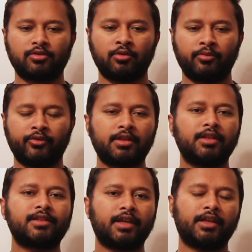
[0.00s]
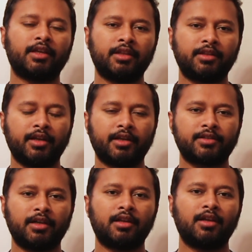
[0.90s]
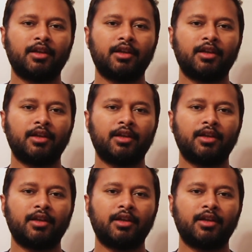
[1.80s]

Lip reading: So with this category 3 result,